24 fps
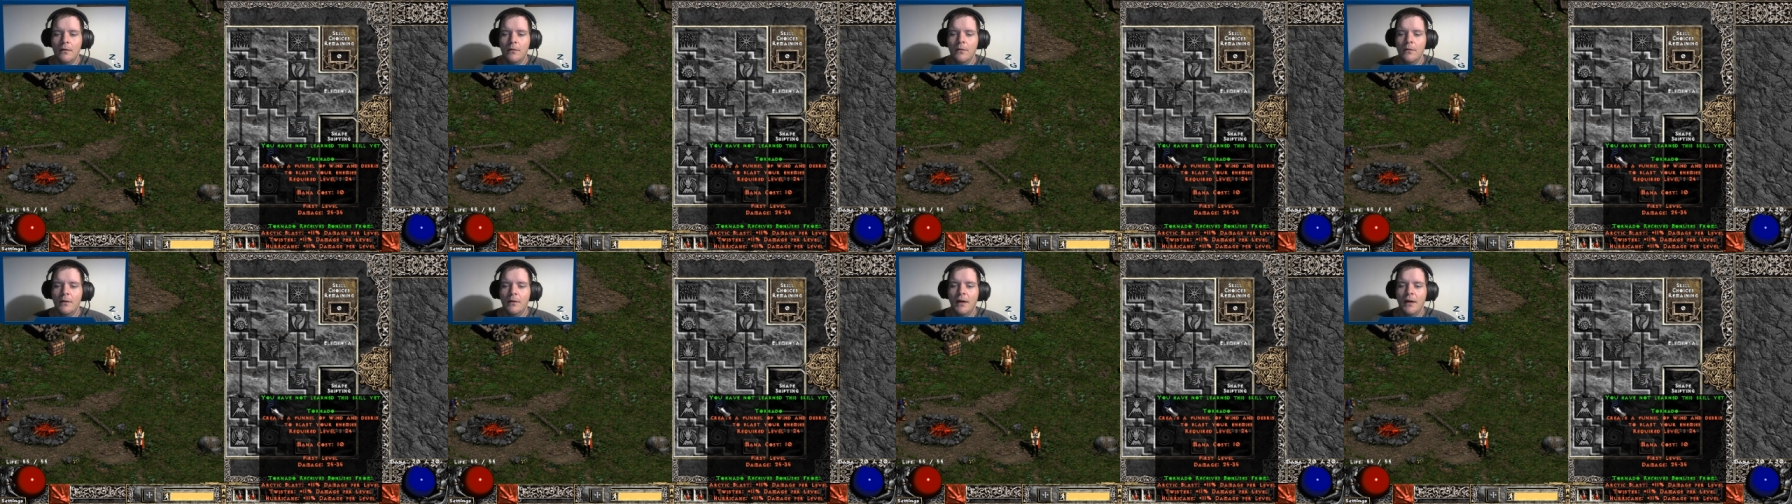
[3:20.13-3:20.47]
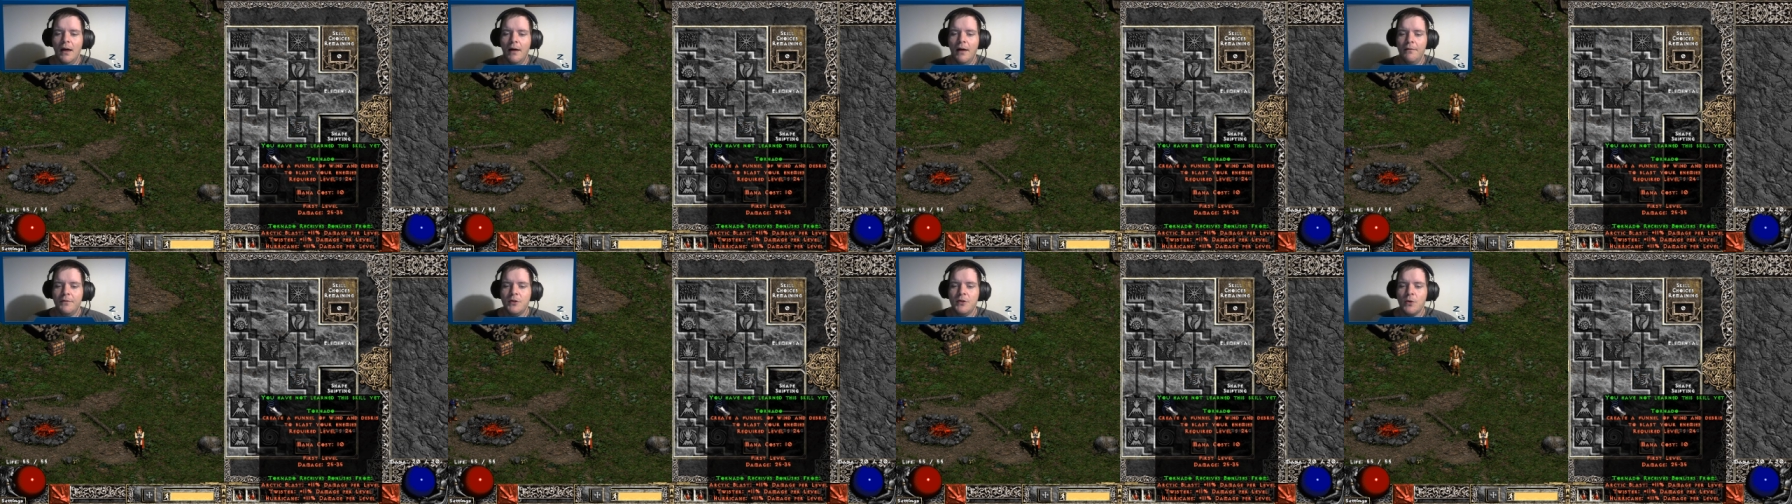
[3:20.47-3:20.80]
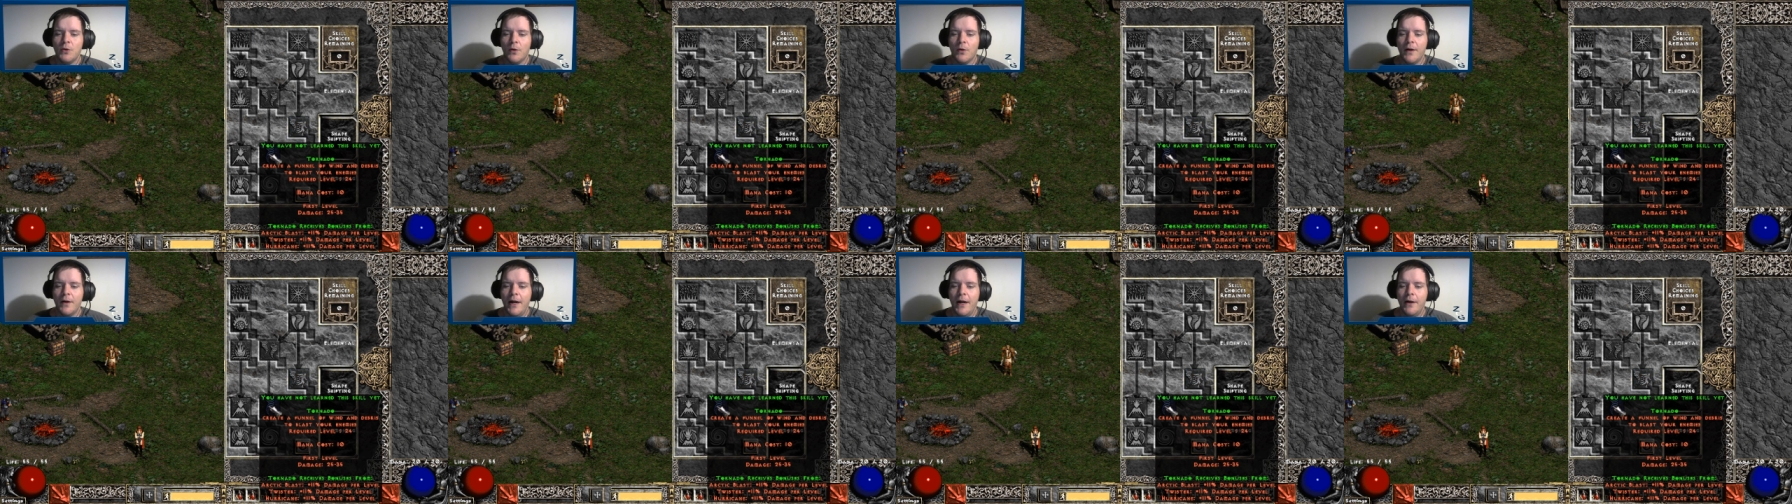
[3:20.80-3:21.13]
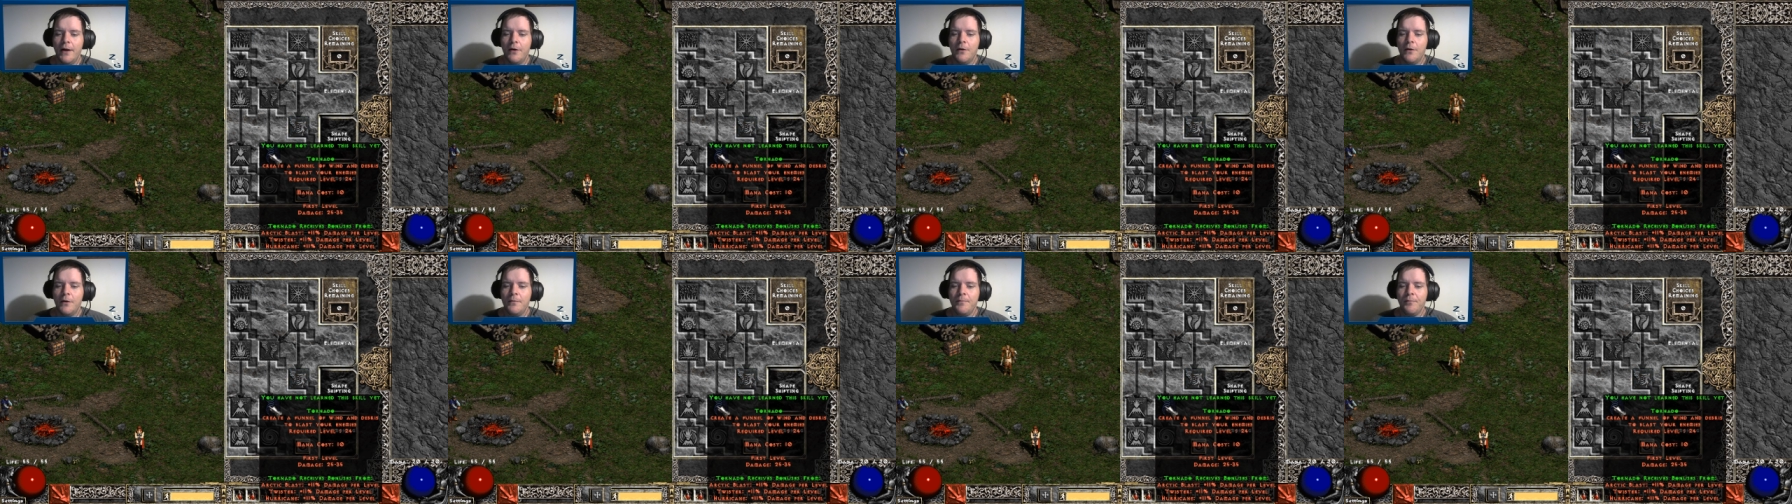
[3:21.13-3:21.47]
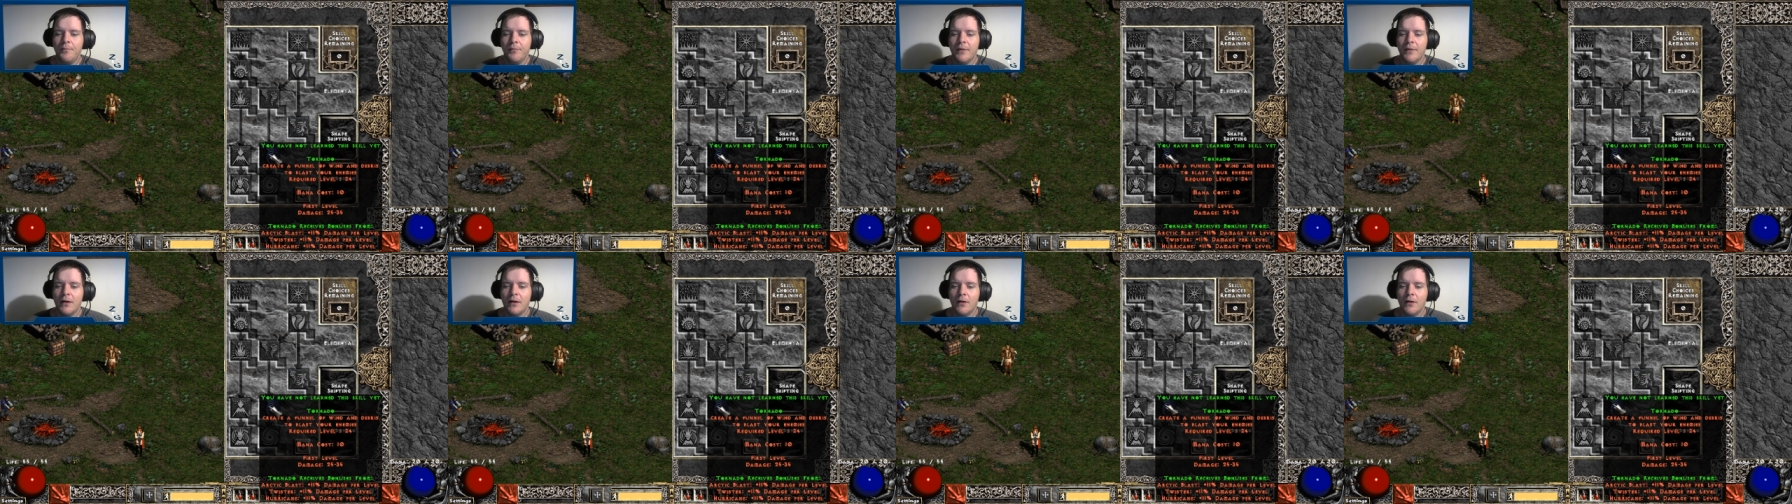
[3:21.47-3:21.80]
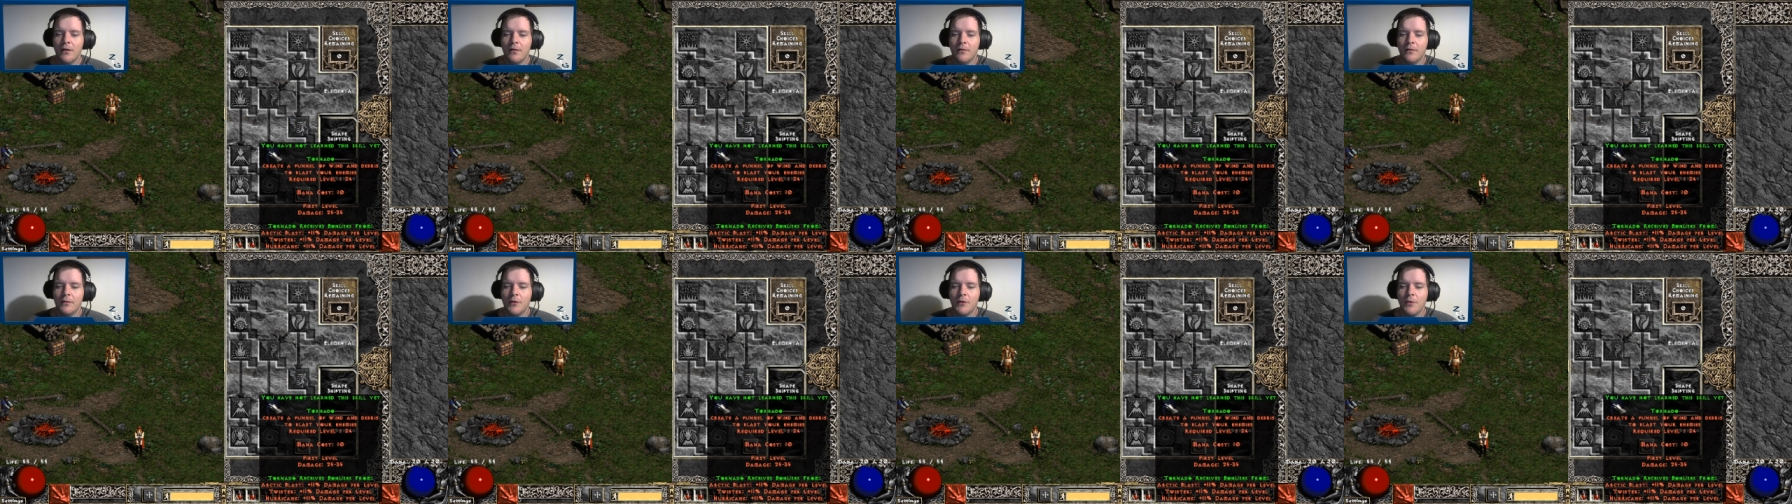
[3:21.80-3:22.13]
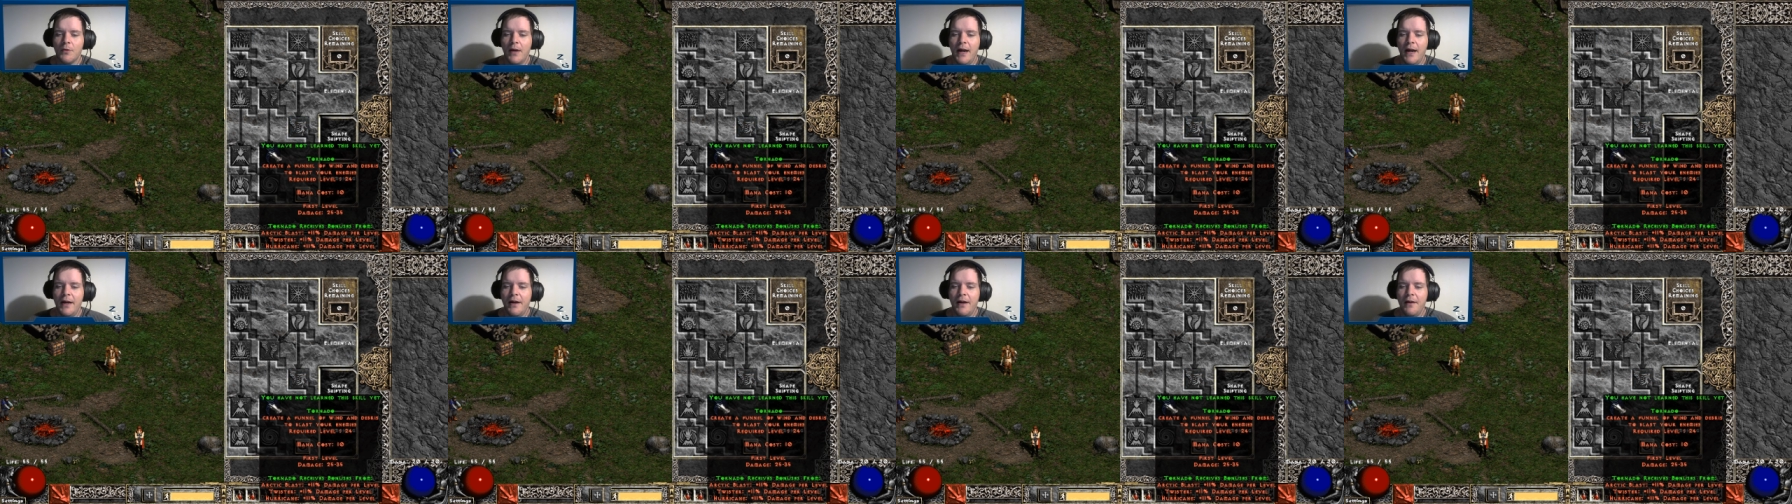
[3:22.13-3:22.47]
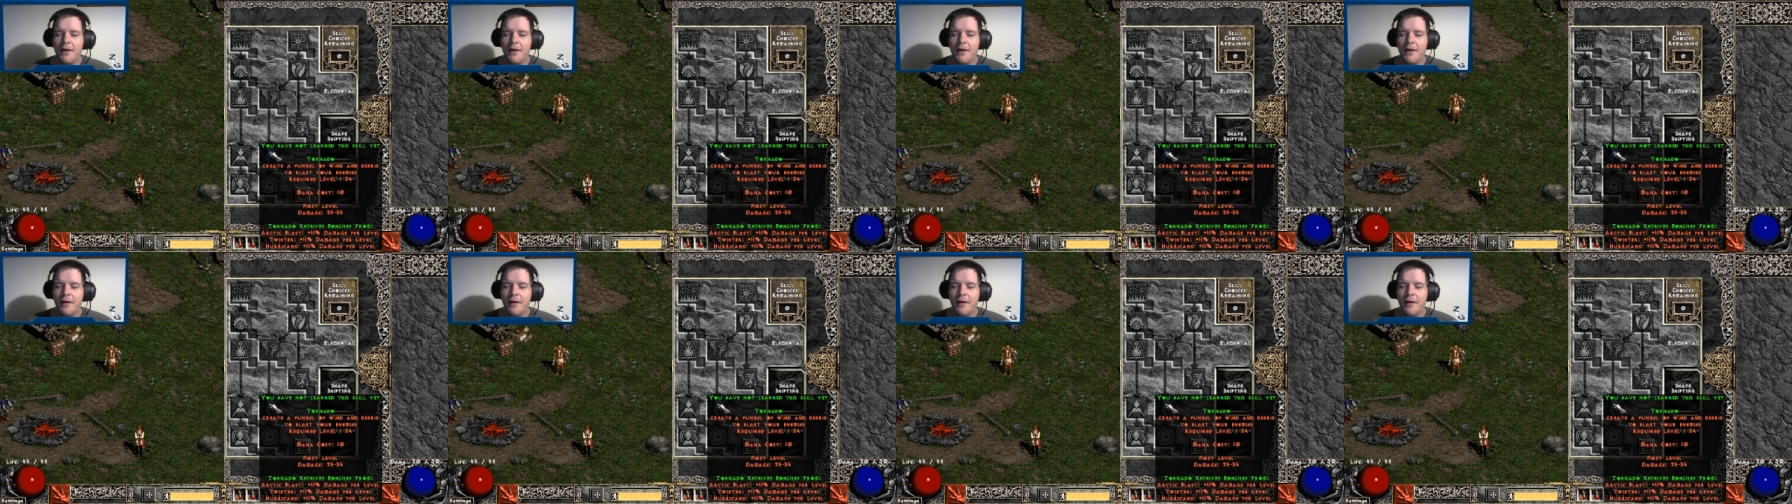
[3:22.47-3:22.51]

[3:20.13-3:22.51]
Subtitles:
We have Tornado, create